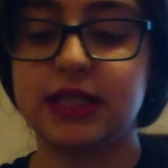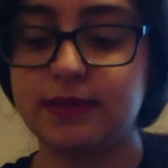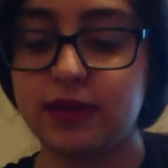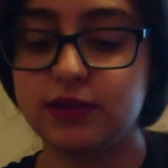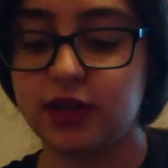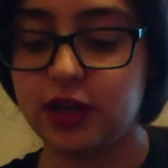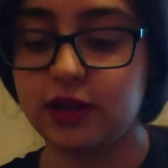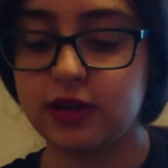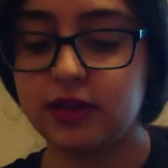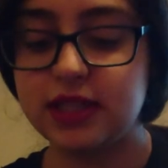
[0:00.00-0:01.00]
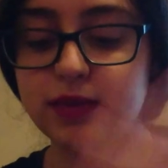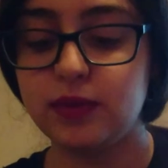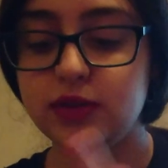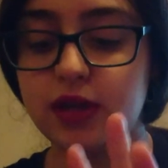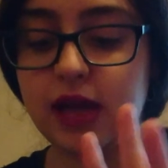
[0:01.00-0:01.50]
it smells really good. This
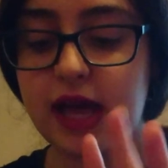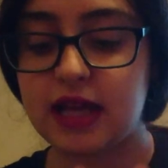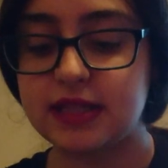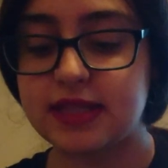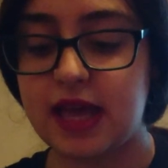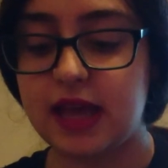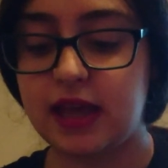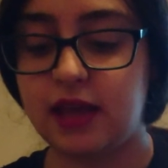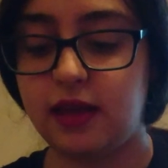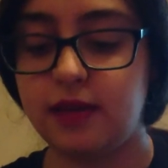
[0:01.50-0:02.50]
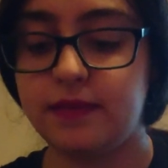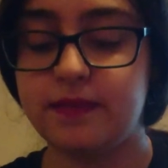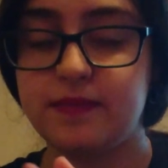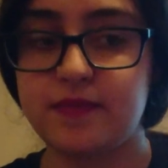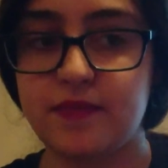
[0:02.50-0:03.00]
one has a
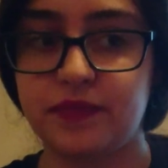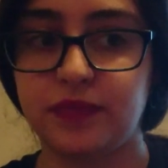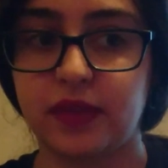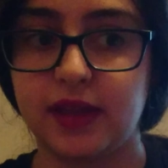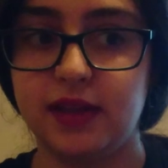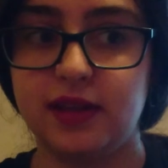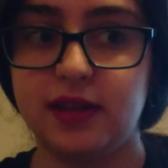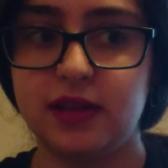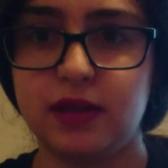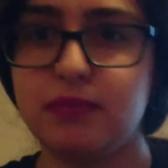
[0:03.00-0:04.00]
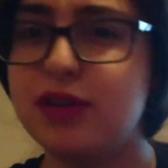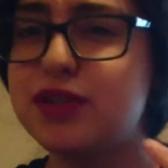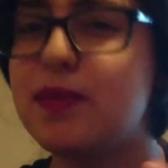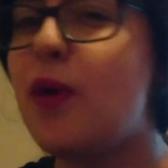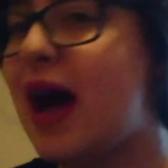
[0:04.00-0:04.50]

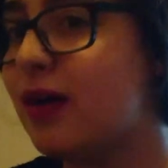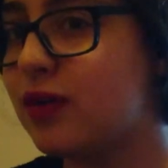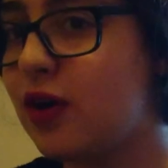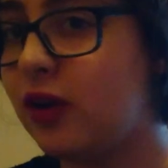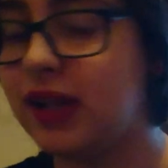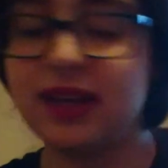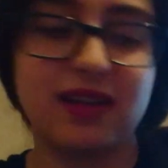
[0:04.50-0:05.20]
much more alcoholic